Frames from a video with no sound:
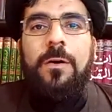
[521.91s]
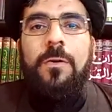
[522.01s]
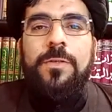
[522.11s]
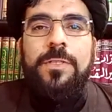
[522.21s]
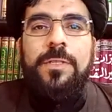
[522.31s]

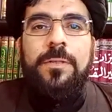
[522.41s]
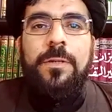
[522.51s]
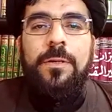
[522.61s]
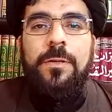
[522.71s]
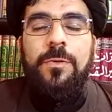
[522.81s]

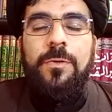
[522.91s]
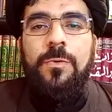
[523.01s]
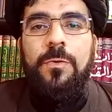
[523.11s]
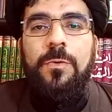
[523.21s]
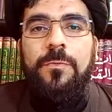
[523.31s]

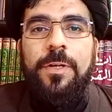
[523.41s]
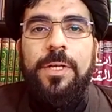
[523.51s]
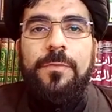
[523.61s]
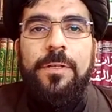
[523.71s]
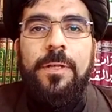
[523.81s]
were
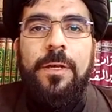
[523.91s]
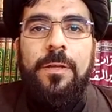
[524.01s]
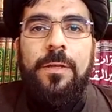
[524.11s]
given